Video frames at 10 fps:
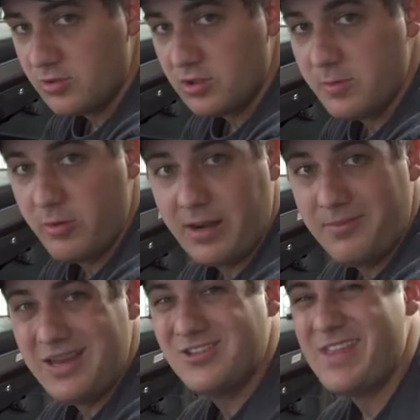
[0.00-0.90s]
source, but we got to
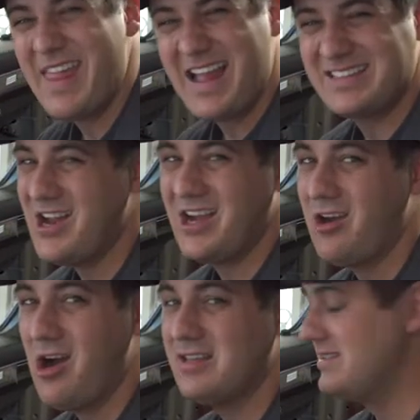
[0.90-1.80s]
make sure that that's not
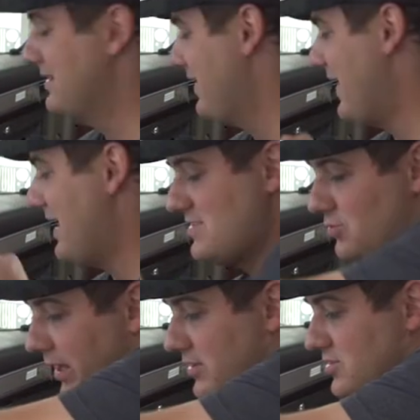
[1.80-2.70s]
constant, that that's
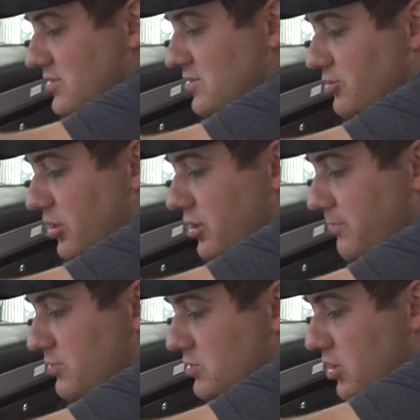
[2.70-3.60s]
switched. So turn your,
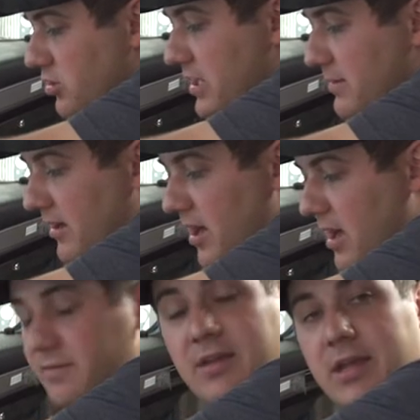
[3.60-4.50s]
turn your key back
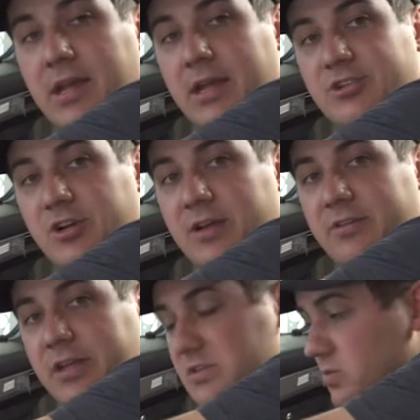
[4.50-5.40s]
off and sure enough,
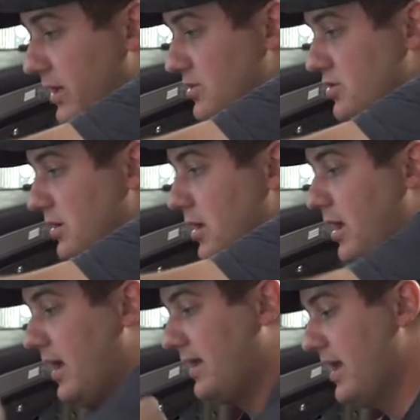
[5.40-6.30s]
you get switched.
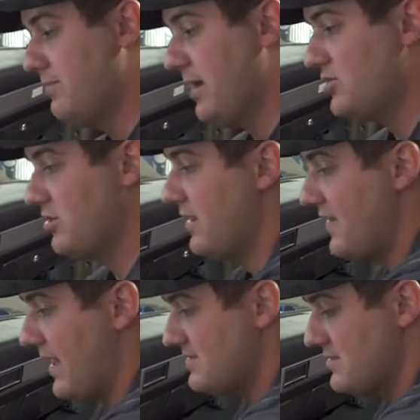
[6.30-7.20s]
Again, make sure that
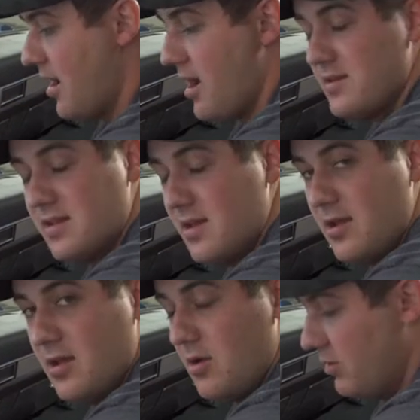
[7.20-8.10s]
that's not
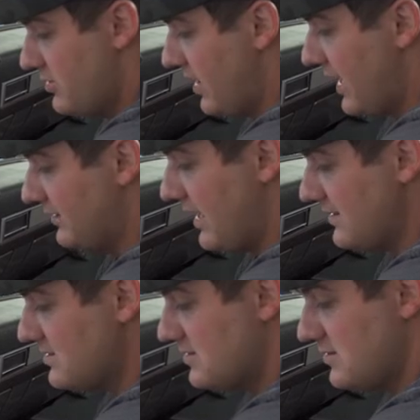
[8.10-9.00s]
with your headlights,